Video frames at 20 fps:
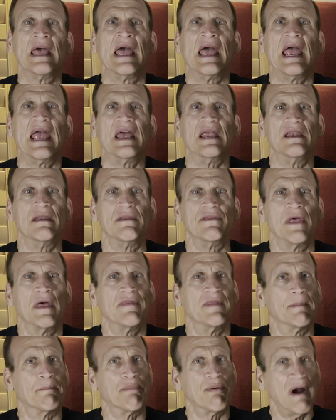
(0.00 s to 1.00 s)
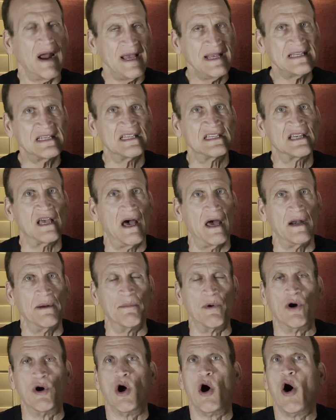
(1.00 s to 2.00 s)
and the prices on them
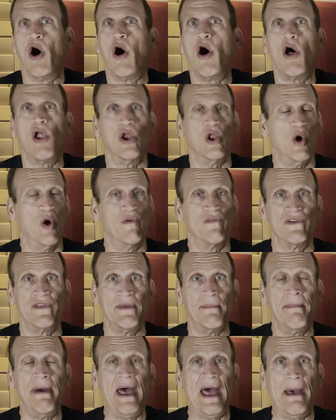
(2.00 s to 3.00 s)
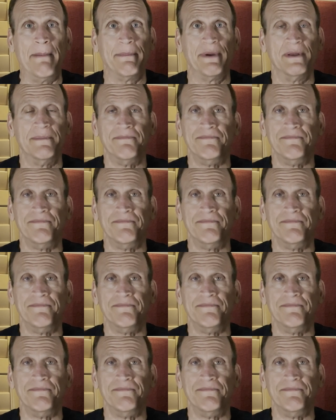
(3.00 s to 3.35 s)
are all over the map.